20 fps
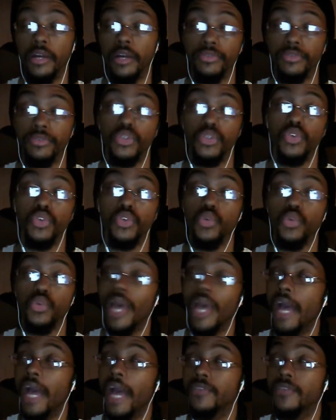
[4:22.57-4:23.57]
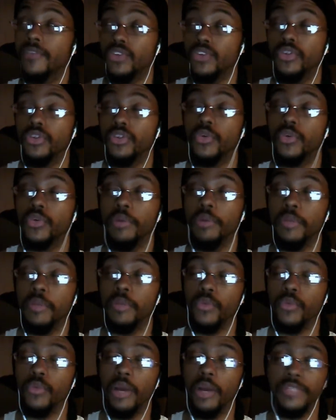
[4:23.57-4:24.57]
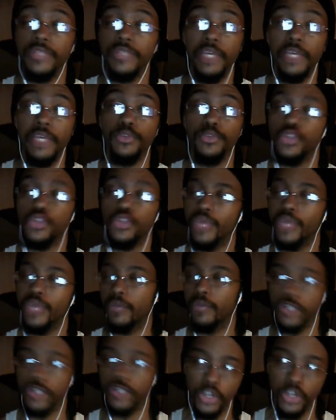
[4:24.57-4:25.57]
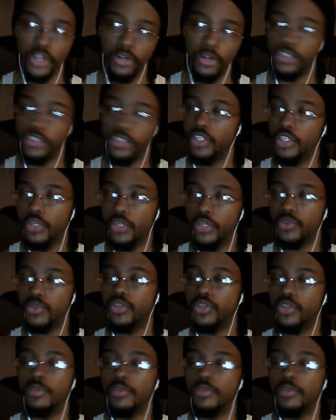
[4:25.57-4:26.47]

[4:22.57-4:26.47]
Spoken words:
to have certain equipment where I was able to then return to YouTube,